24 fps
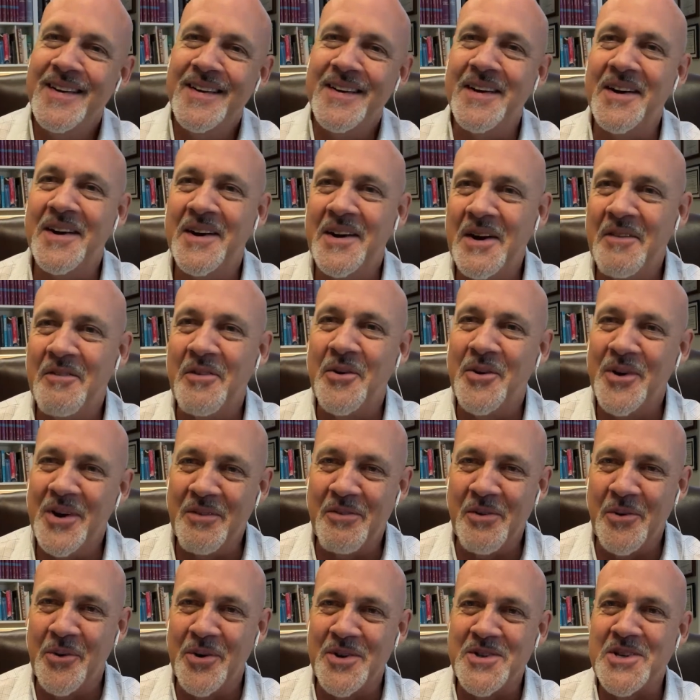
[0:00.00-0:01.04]

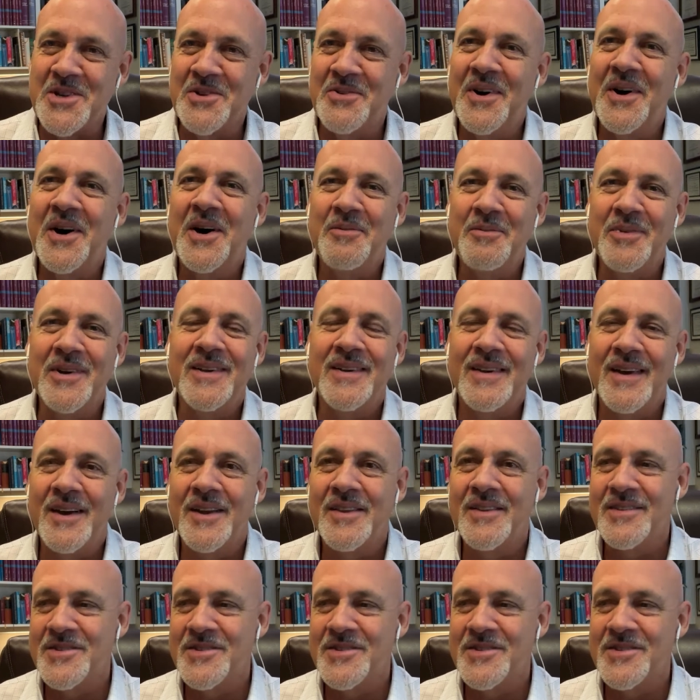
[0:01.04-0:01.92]
every once in a while.